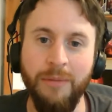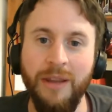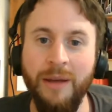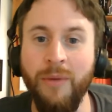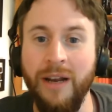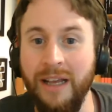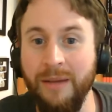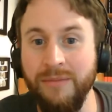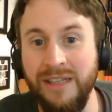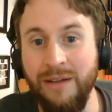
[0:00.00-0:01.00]
but then when it
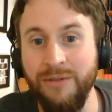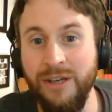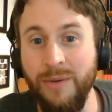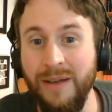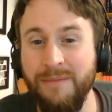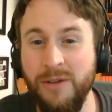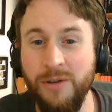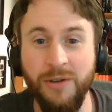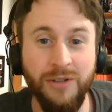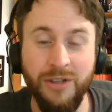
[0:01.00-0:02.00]
comes down to it, you
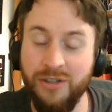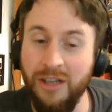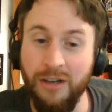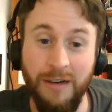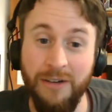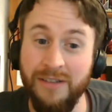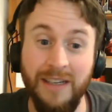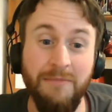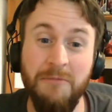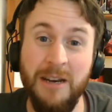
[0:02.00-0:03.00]
can just turn around and
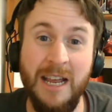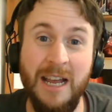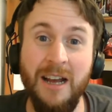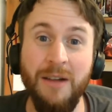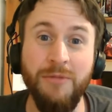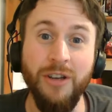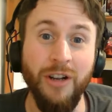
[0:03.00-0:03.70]
say, "Nah, I'm good.